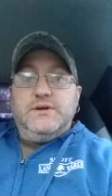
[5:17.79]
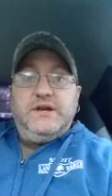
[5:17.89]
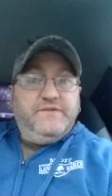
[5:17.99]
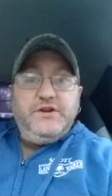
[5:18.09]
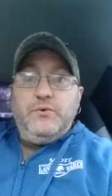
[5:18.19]

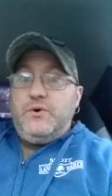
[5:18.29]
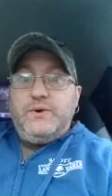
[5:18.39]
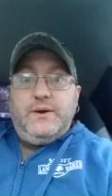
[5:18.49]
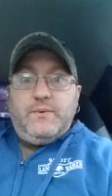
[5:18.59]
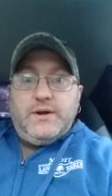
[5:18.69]
If you don't go
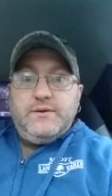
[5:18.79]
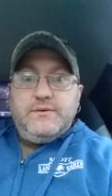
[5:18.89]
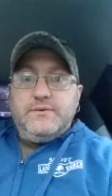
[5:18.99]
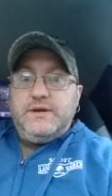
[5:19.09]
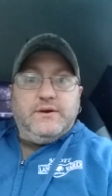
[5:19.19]
get one,
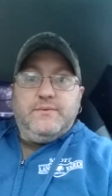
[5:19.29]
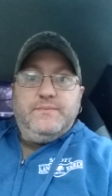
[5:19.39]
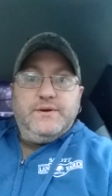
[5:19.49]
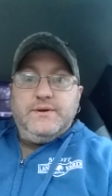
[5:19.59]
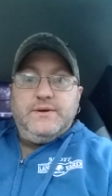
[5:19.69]
you know,
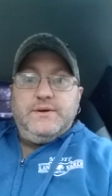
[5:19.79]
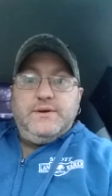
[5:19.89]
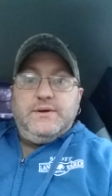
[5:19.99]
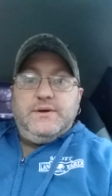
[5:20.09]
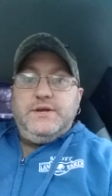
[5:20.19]

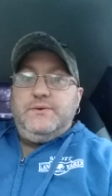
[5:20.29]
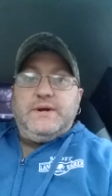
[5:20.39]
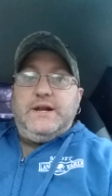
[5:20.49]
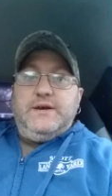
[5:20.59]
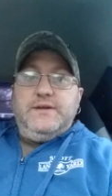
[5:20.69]
you don't
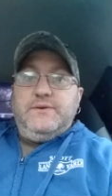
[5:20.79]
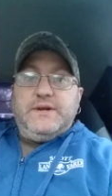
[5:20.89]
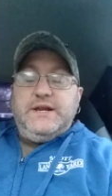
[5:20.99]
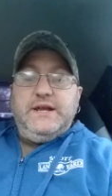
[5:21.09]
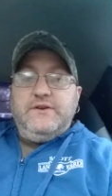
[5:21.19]
gotta you don't
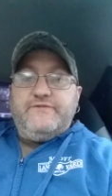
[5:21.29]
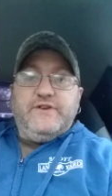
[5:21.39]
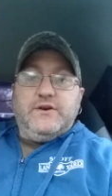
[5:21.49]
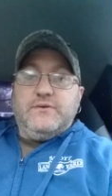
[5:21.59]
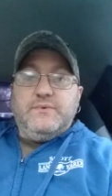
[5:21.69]
gotta
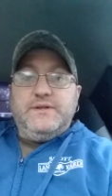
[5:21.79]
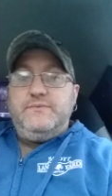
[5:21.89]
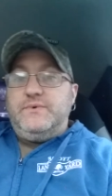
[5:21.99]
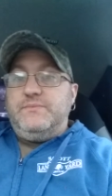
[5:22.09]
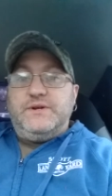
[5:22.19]
interfere with
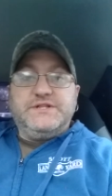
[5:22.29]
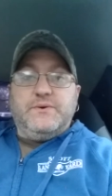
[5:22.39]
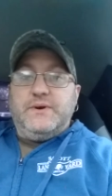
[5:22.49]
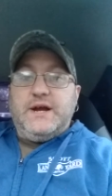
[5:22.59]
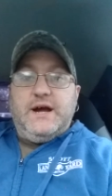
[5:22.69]
with what's
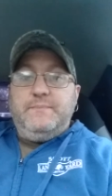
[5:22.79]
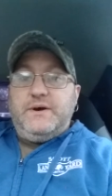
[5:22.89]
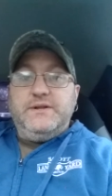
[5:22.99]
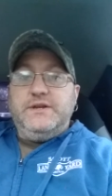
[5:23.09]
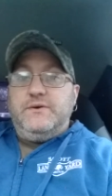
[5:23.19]
going on,
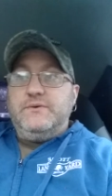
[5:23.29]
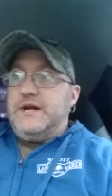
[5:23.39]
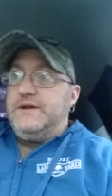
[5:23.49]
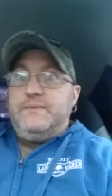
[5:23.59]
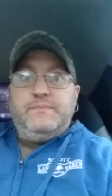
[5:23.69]
but you know,
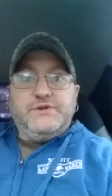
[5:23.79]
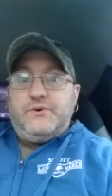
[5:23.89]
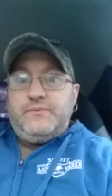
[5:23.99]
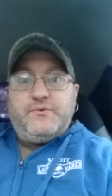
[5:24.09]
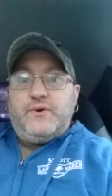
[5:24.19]
kind of
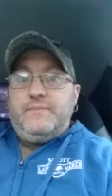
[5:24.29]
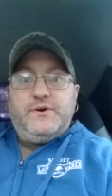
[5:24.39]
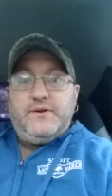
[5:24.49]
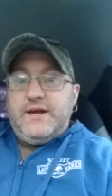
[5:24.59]
patrol the perimeter,